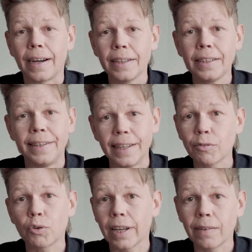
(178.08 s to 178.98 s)
I
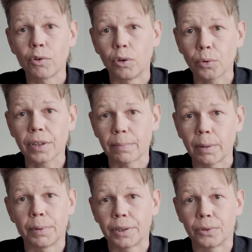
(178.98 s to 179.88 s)
never ever look at my
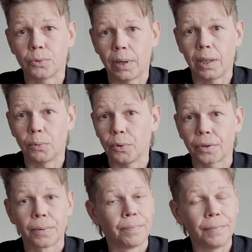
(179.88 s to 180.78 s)
pictures while I
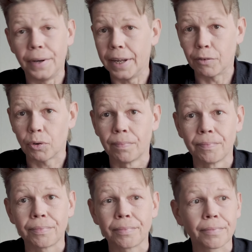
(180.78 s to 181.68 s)
work, never.
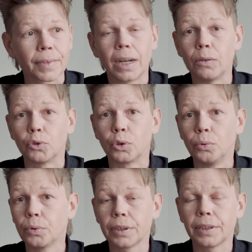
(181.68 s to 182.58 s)
I'll
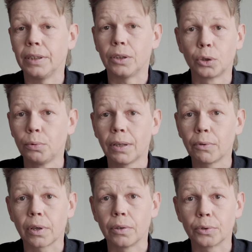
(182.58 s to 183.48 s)
shoot a two
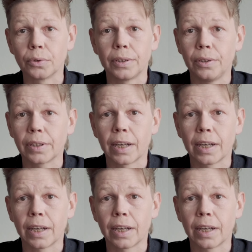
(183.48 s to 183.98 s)
hour concert not